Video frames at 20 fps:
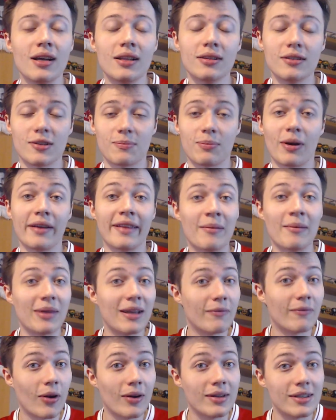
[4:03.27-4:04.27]
despite that
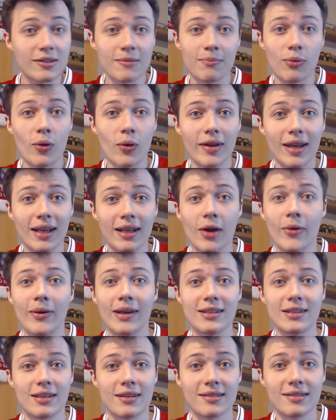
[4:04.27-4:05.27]
being very disappointing going
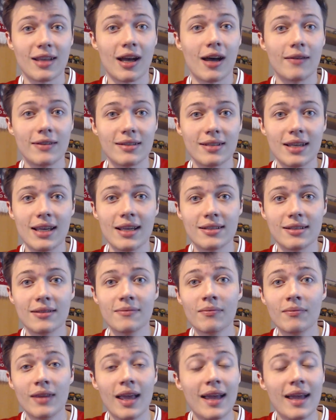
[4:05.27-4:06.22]
into the start of the season,